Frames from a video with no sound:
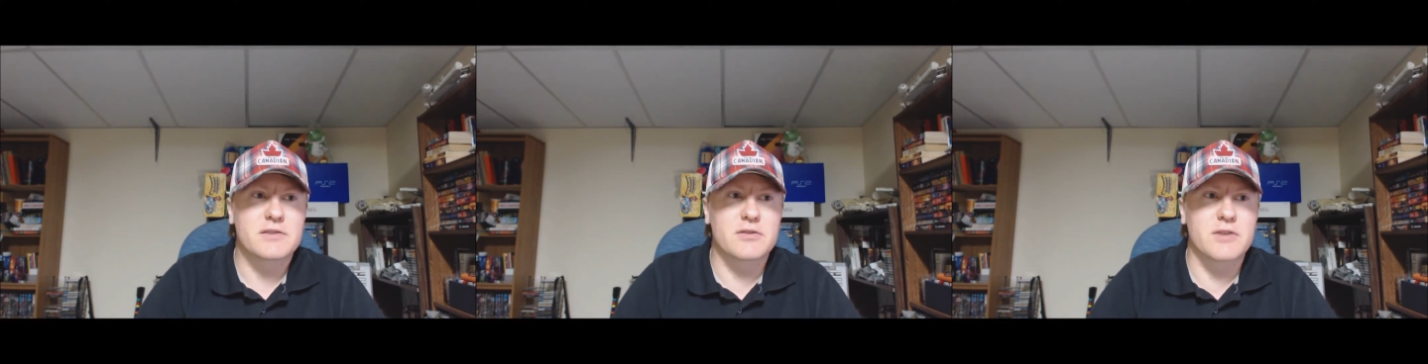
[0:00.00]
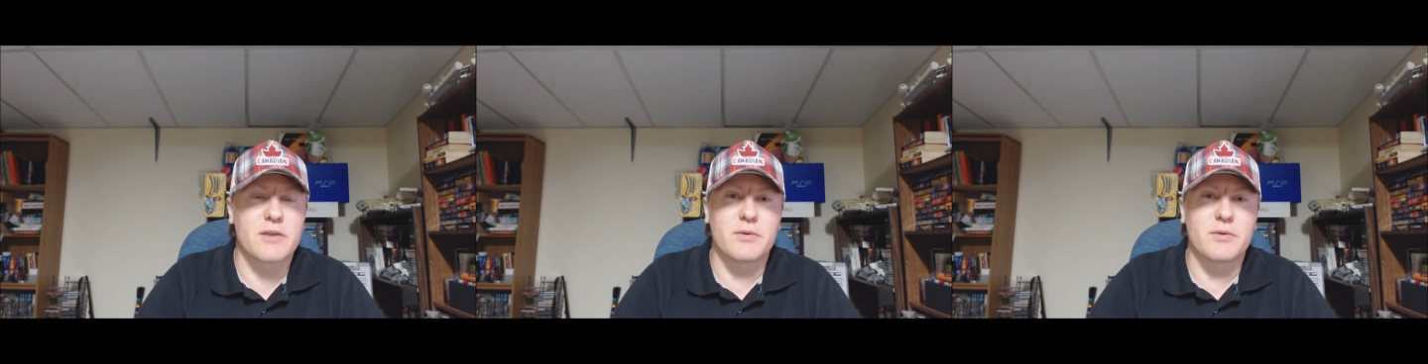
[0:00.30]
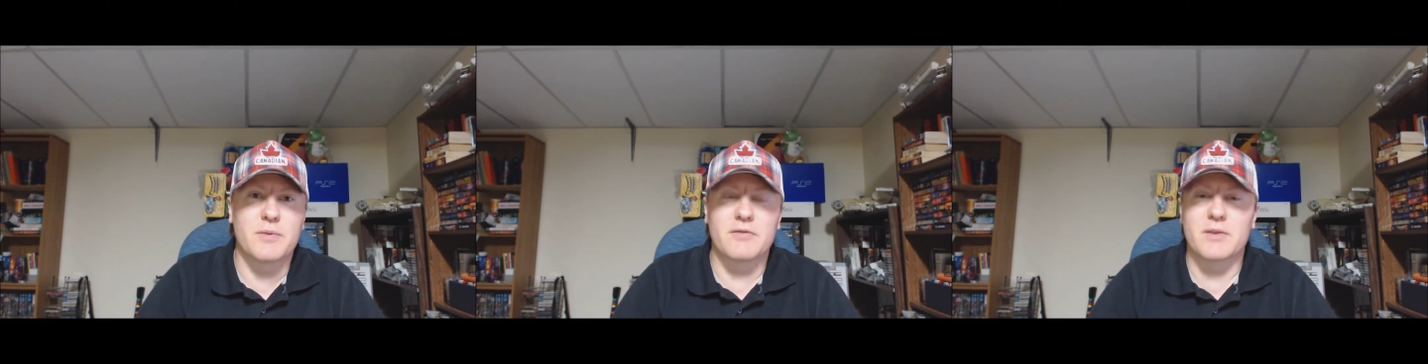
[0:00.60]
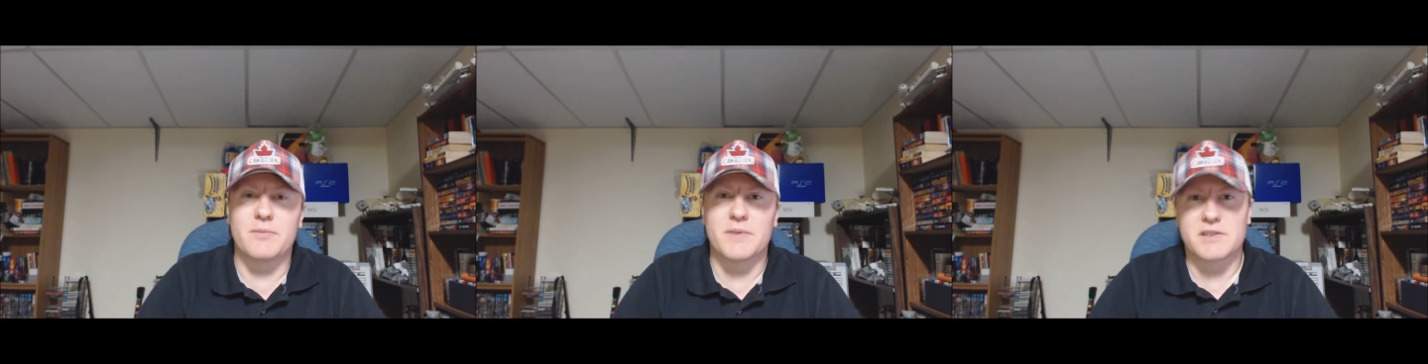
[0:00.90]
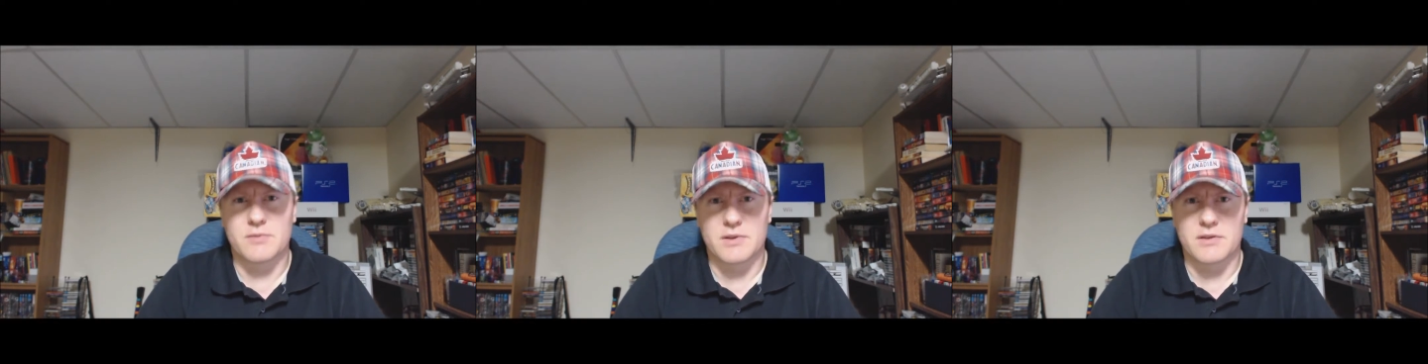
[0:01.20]
So yeah, we've been really
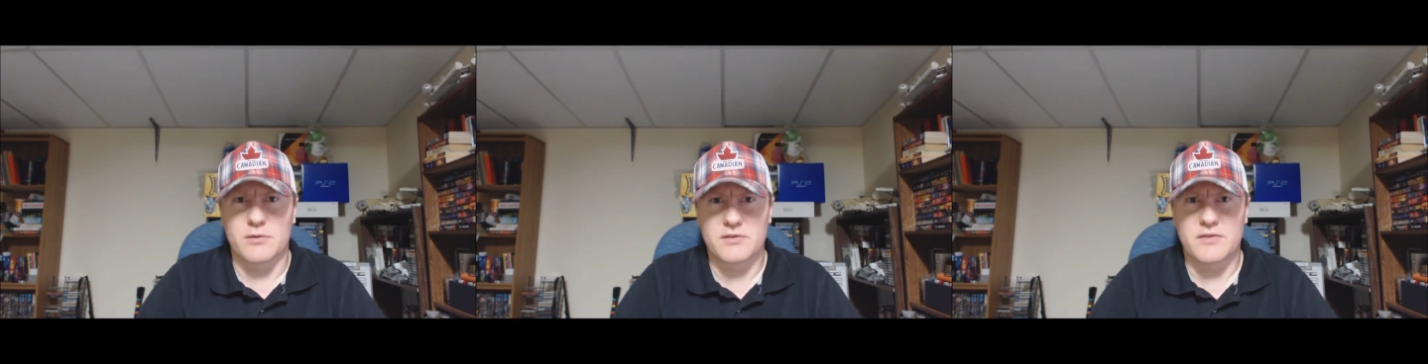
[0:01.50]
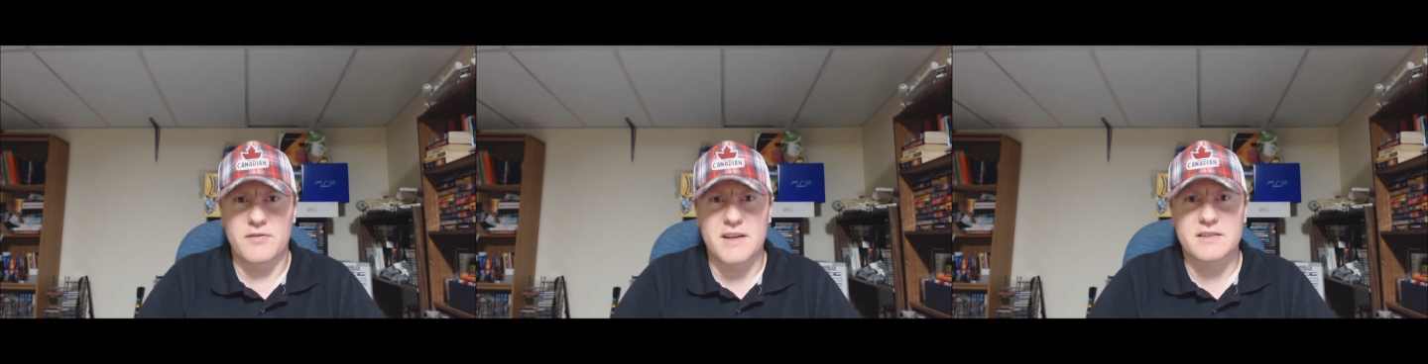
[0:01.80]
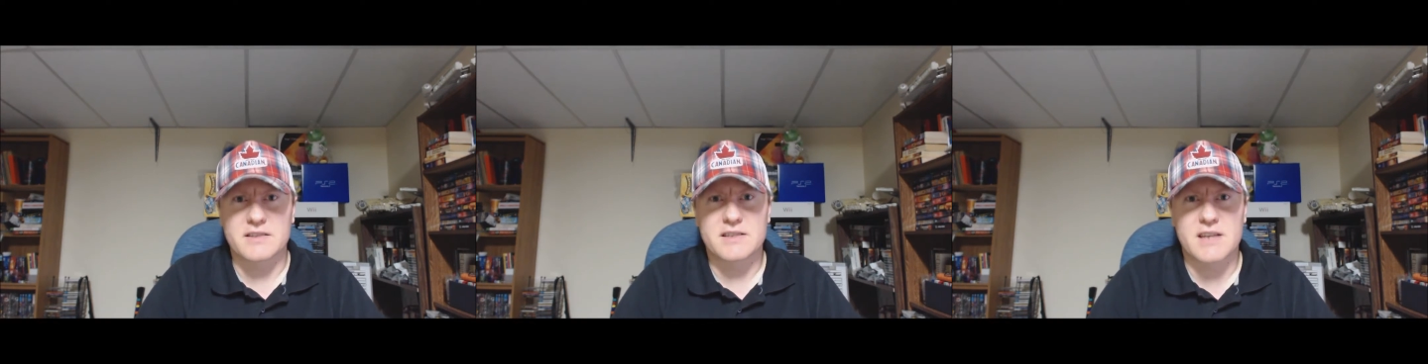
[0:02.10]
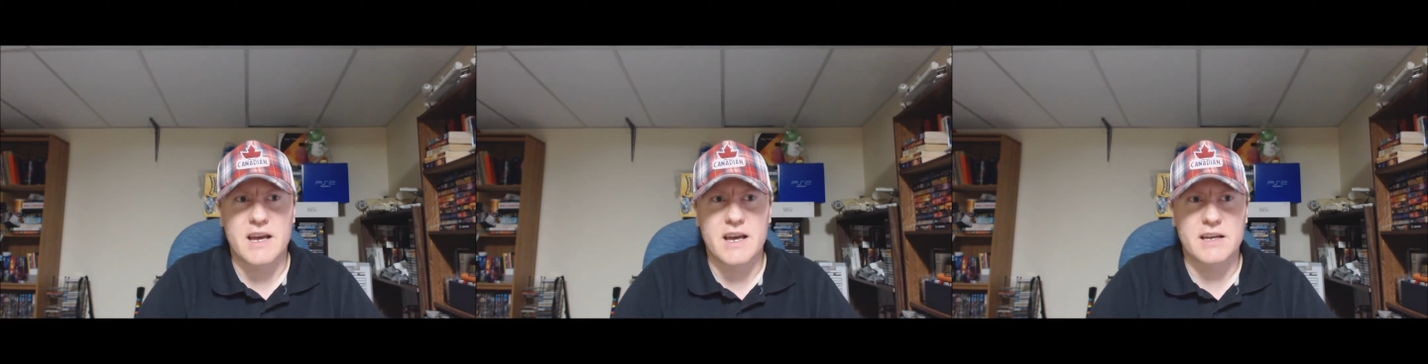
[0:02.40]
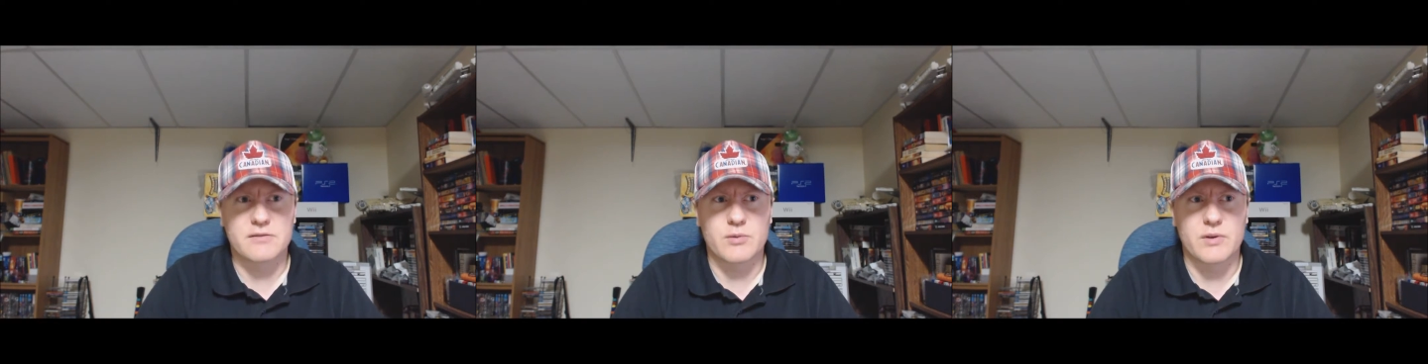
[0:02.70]
busy with those events,
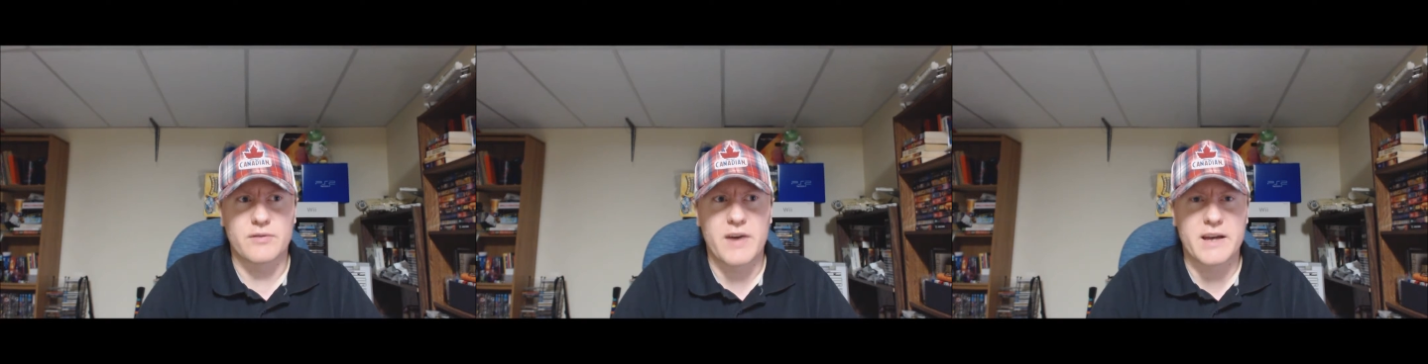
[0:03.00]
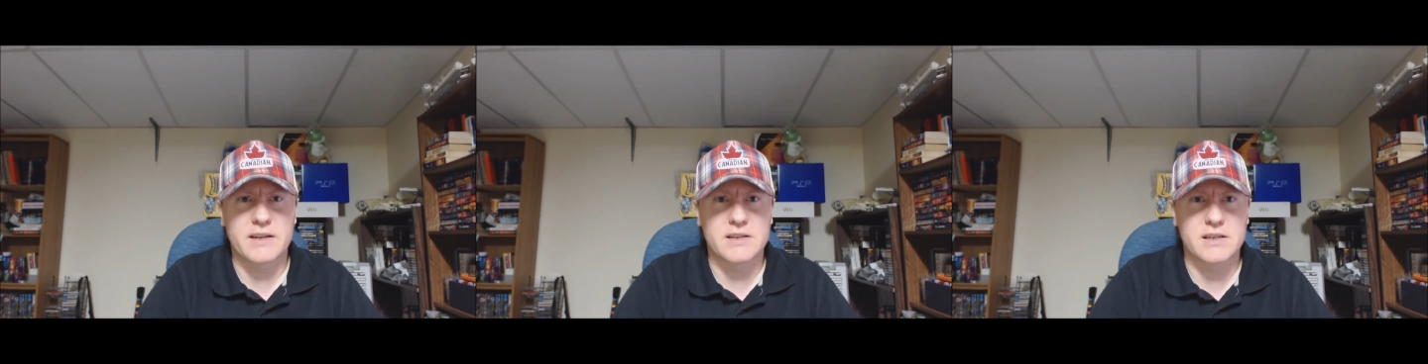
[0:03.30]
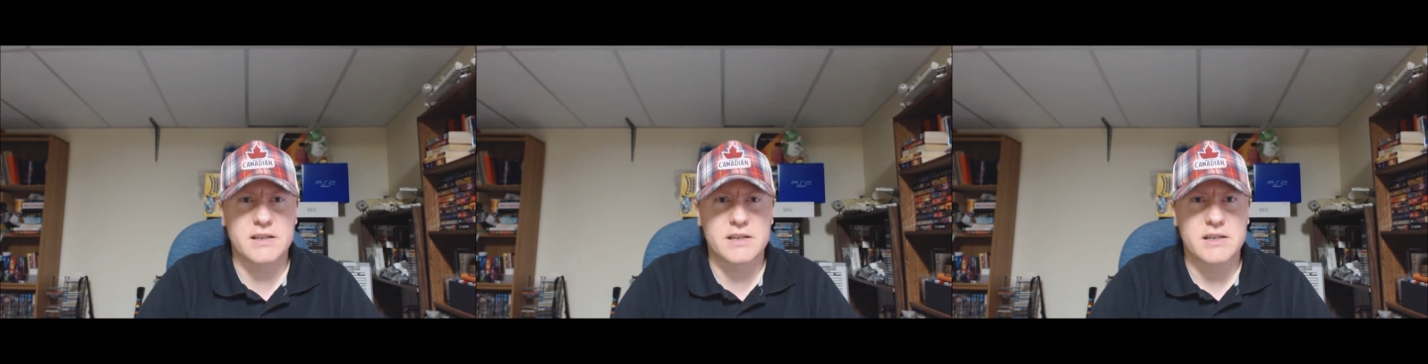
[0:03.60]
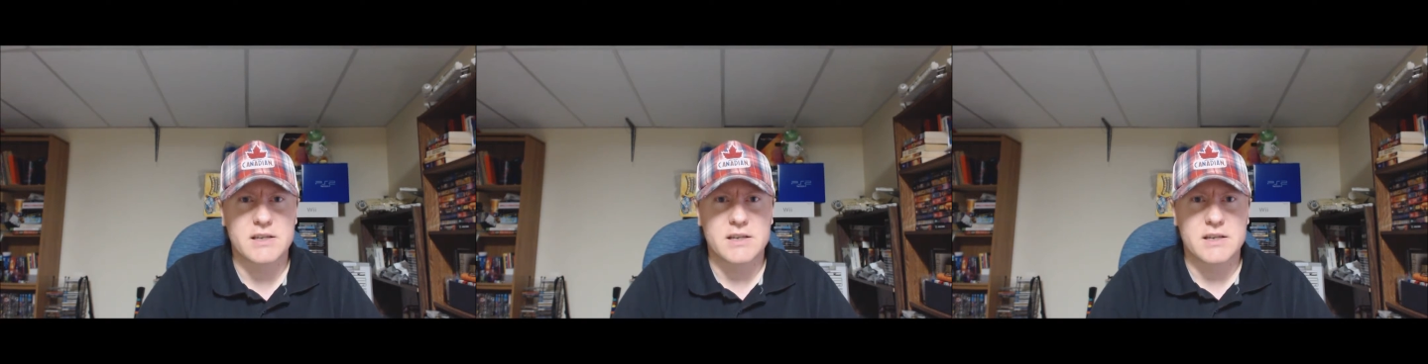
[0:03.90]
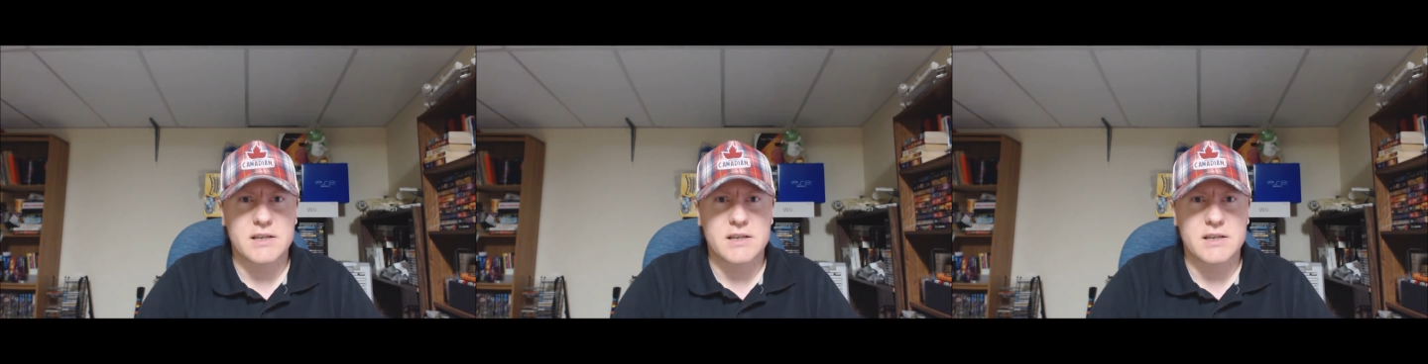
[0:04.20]
and we've had, uh,